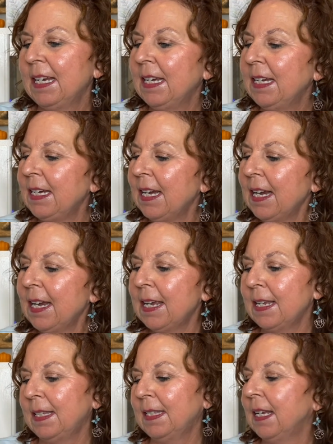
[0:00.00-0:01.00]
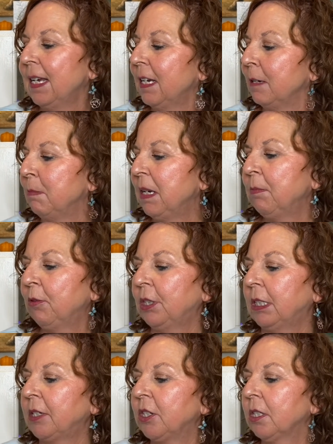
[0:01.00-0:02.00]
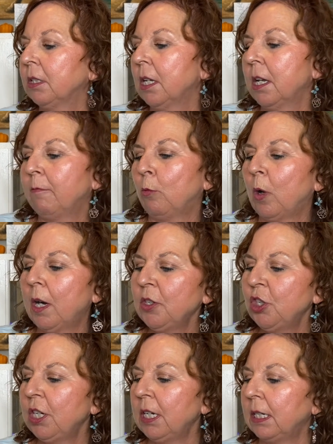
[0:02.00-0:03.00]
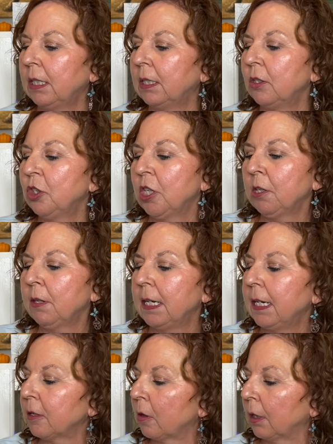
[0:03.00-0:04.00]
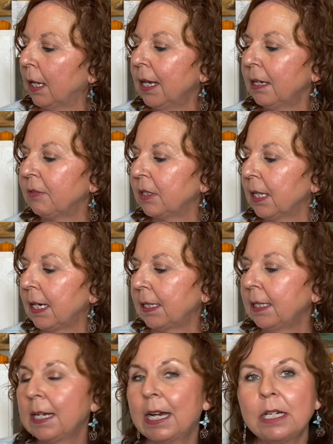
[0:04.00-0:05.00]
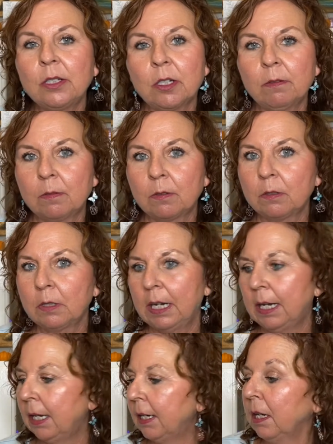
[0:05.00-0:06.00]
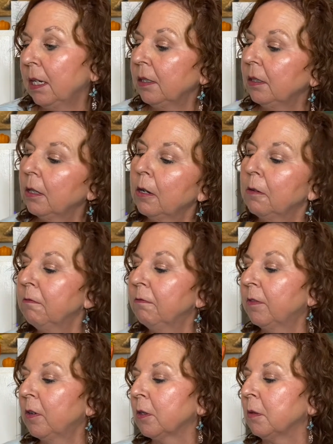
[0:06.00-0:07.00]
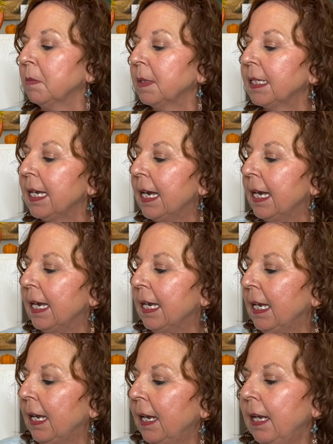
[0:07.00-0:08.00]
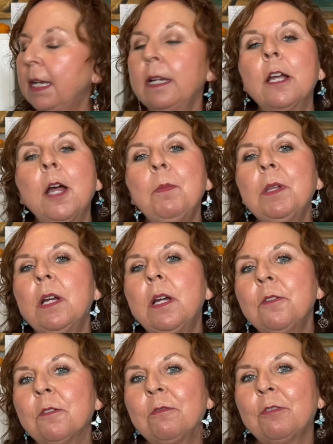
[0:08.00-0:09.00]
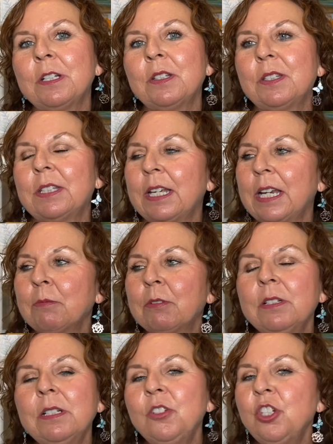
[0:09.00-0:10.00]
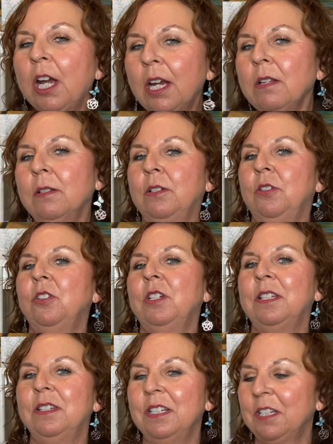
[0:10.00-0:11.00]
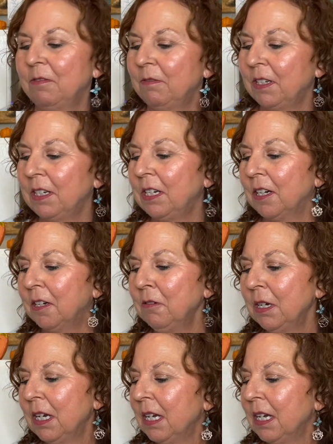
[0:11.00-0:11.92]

Yes, and people that I just love watching and sharing in our lives, like the guys over at Hidden Cove Farms, and a couple of other friends that I'm going to challenge in this video.